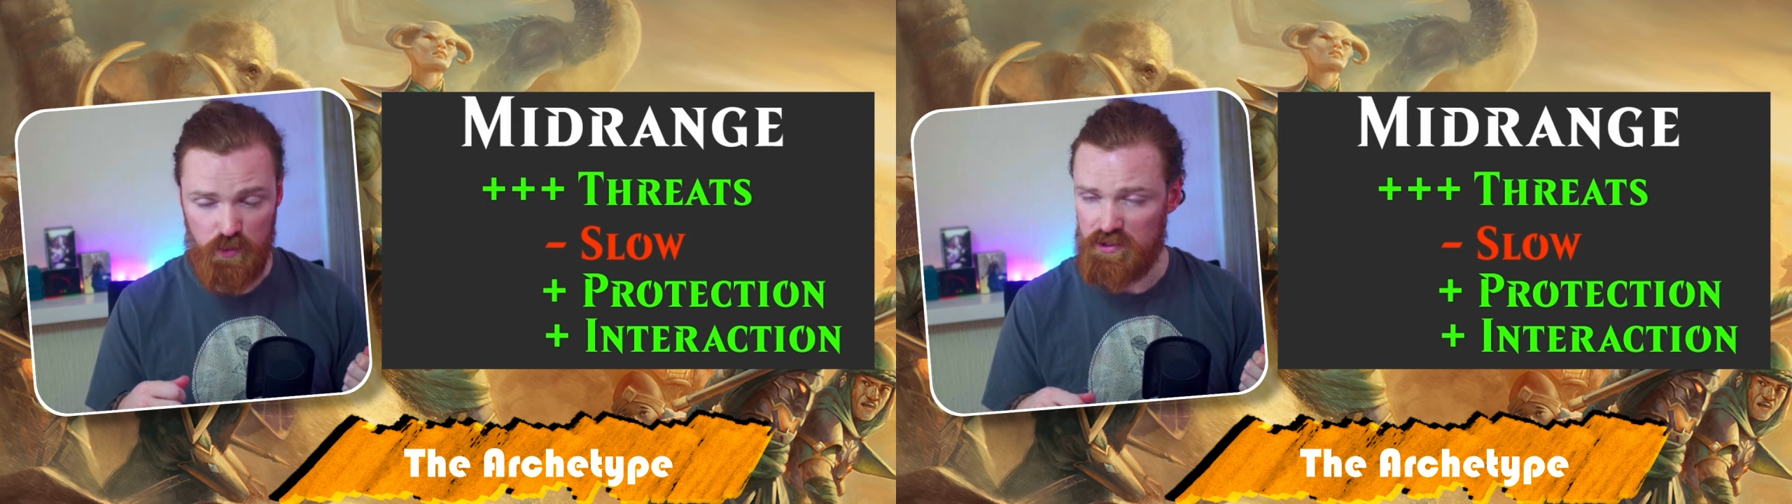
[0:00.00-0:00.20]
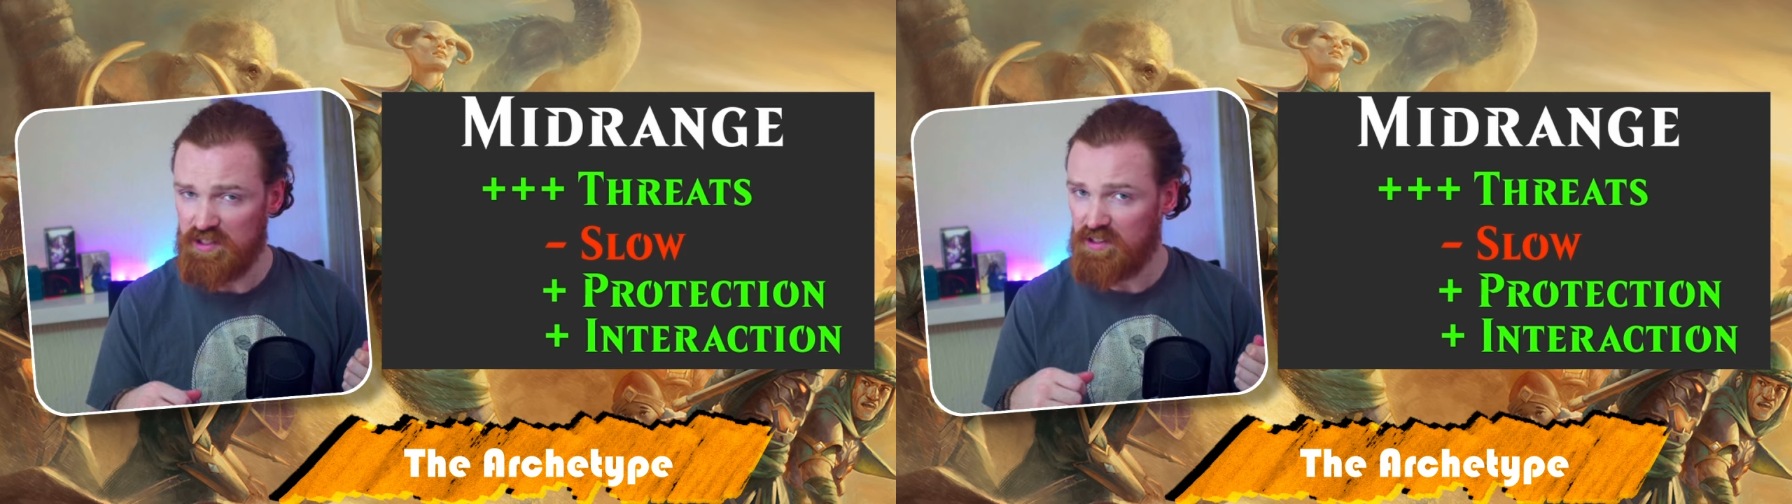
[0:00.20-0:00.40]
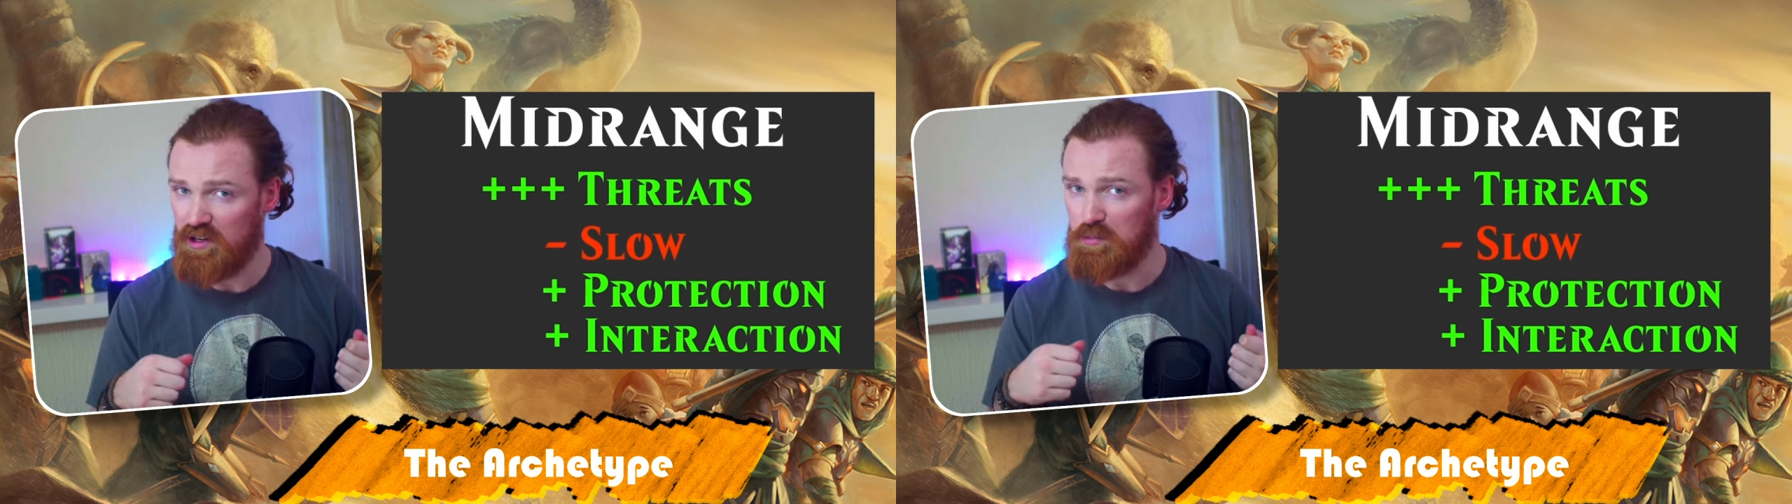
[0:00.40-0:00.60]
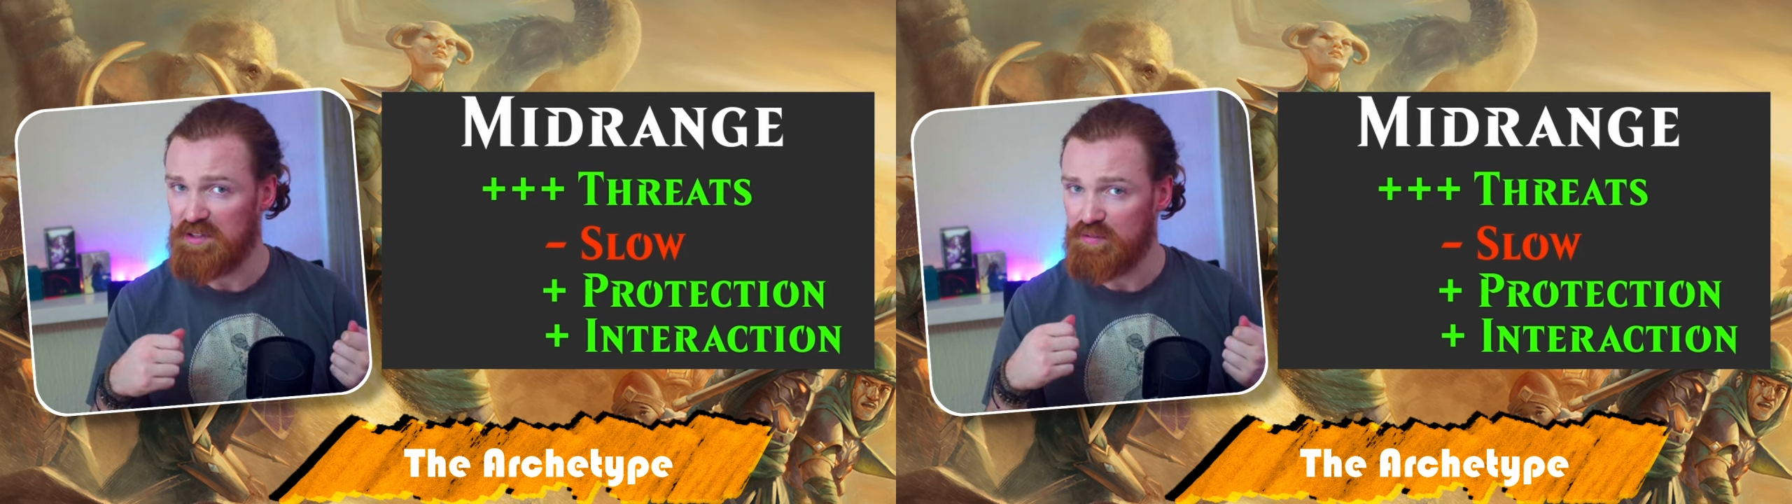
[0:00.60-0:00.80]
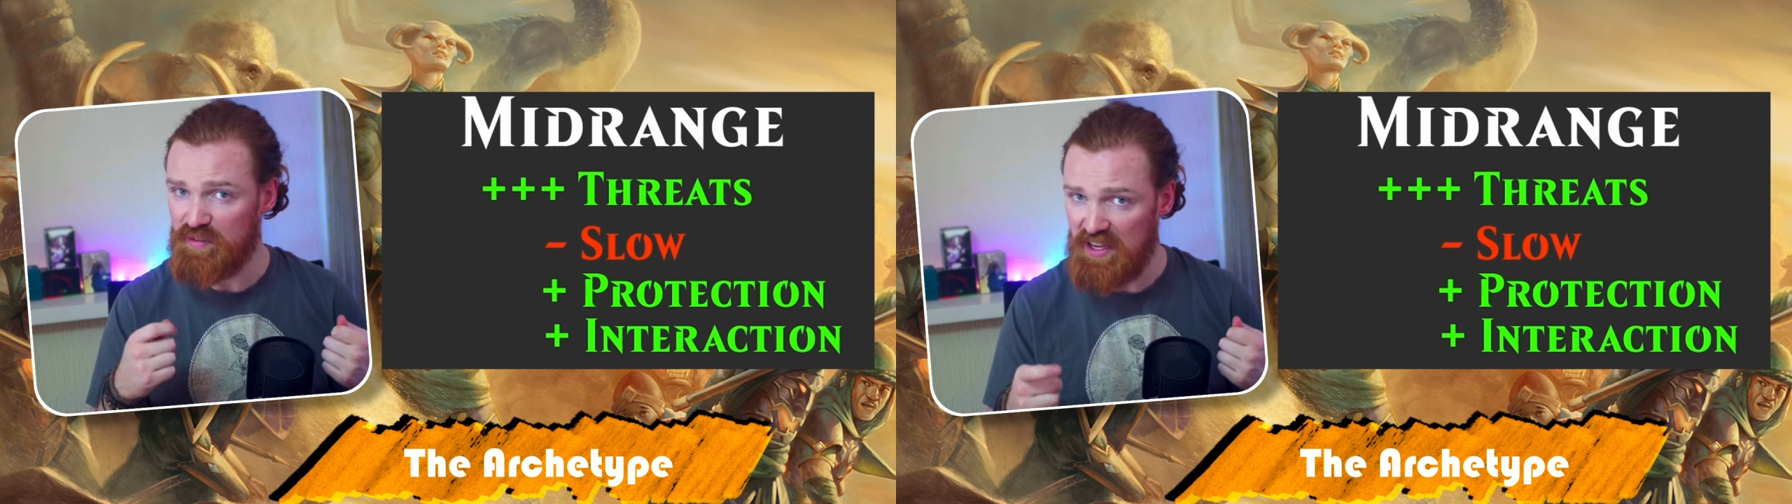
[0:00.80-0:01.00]
We're not gonna be
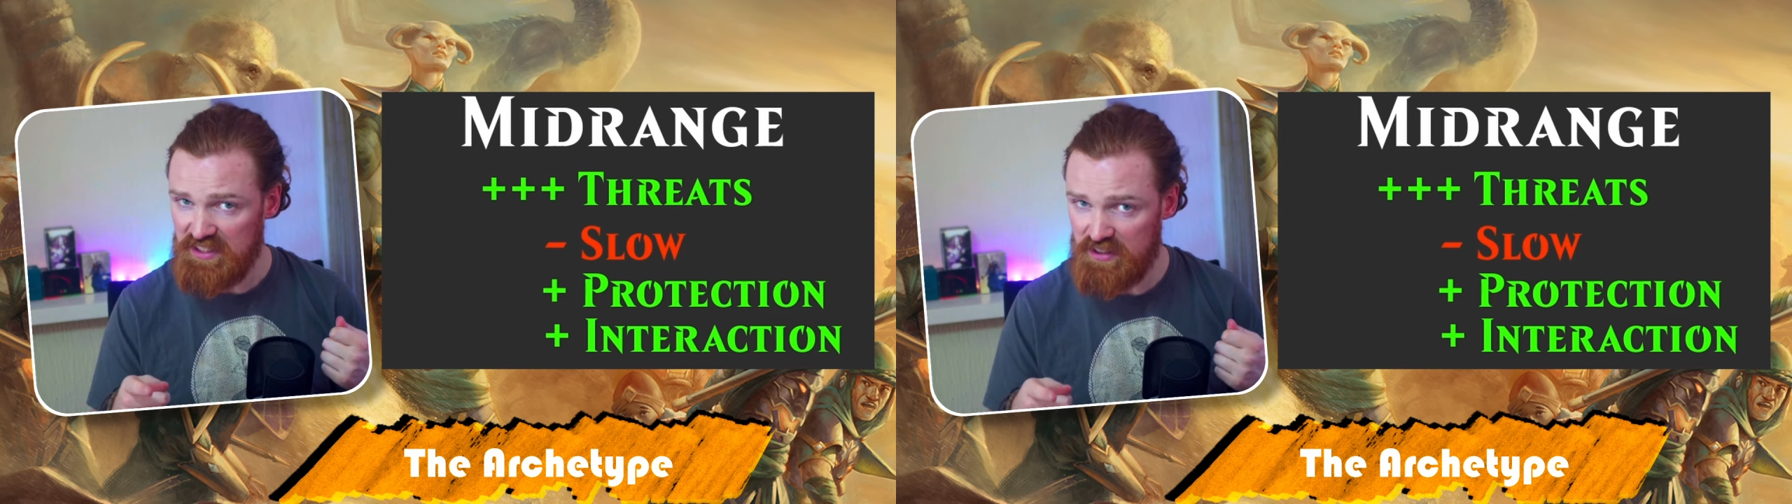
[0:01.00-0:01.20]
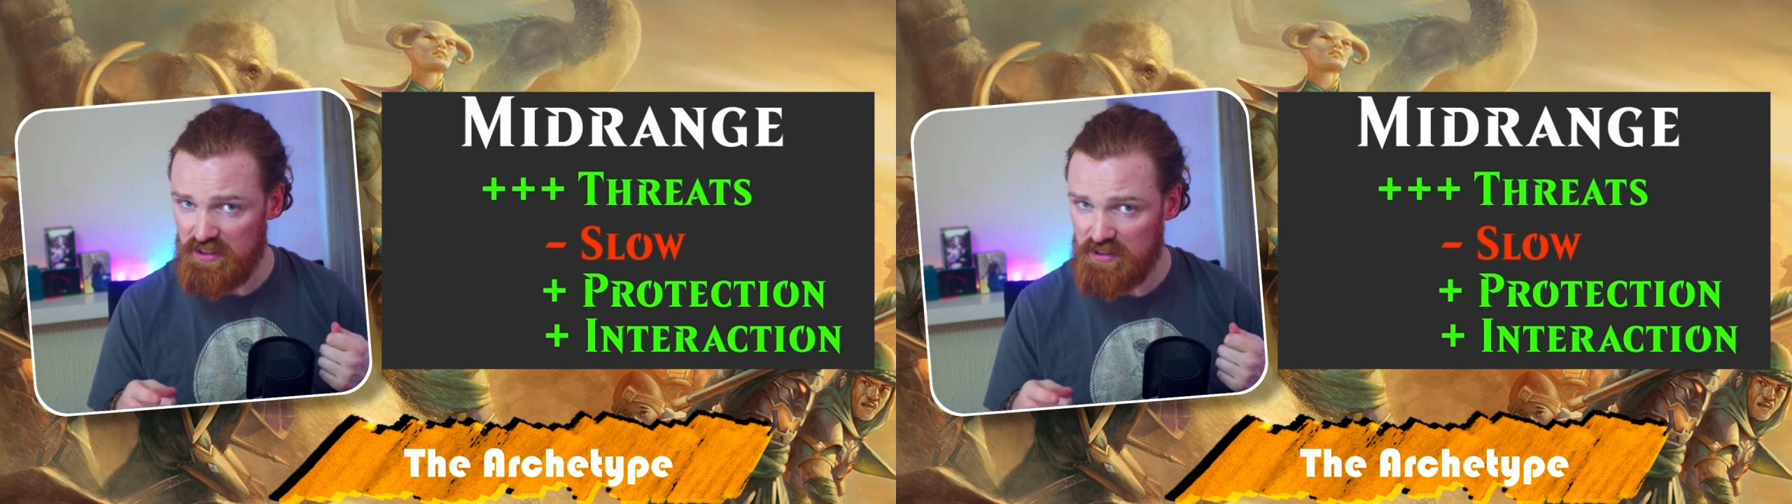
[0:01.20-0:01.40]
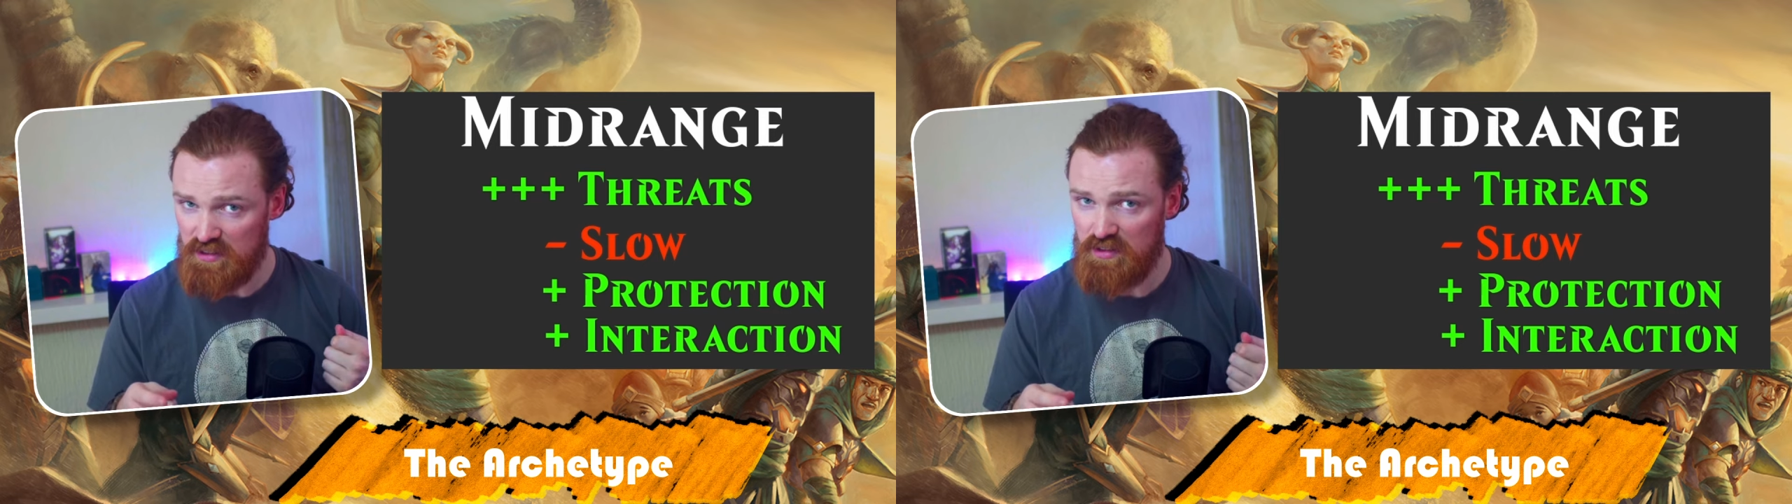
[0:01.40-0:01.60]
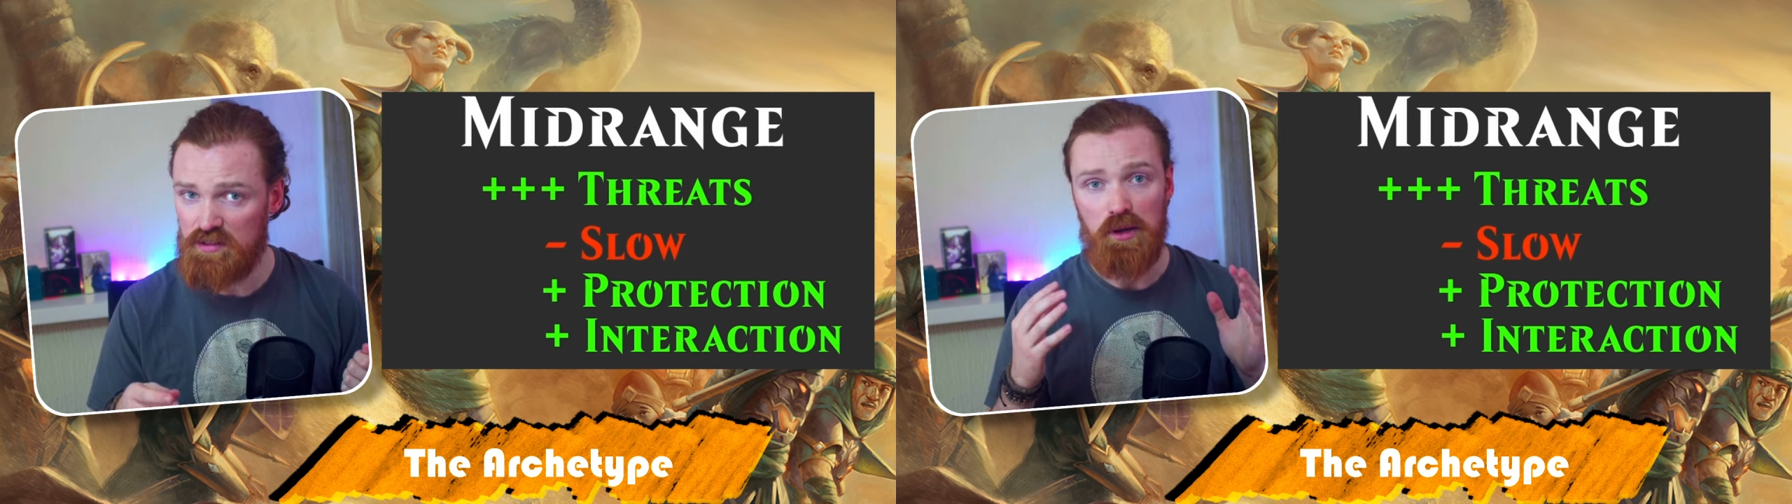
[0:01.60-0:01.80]
the fastest,